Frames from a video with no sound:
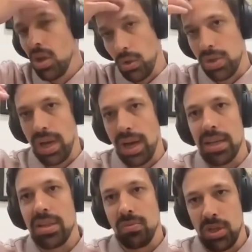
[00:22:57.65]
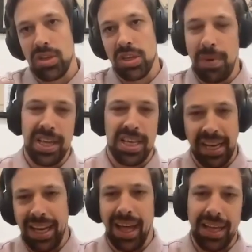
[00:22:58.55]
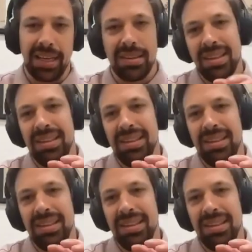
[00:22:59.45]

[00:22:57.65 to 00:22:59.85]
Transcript: those guys, which is basically like